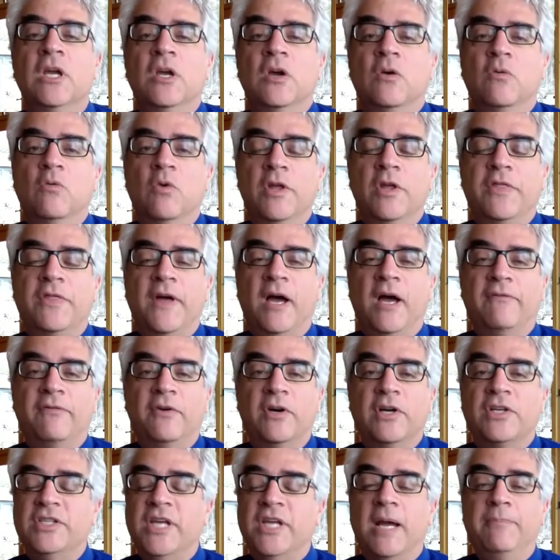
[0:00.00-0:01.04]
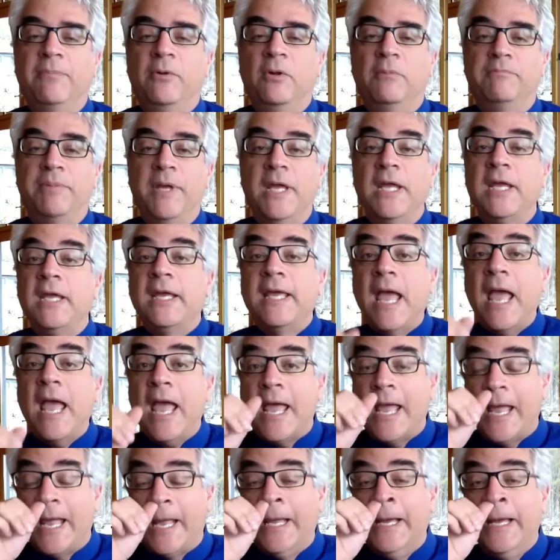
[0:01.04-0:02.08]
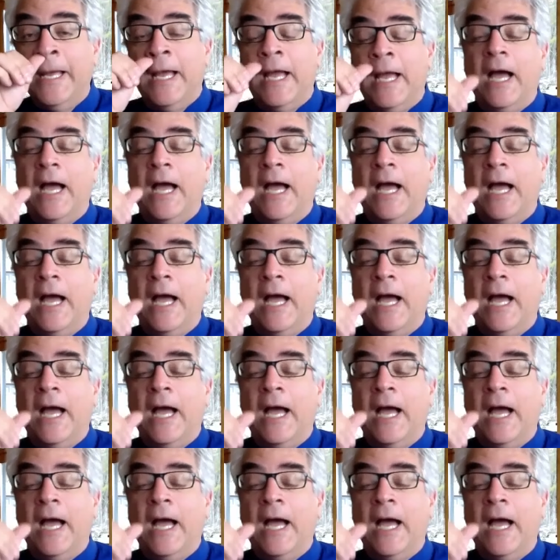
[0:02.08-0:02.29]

with, uh, for example, being gay,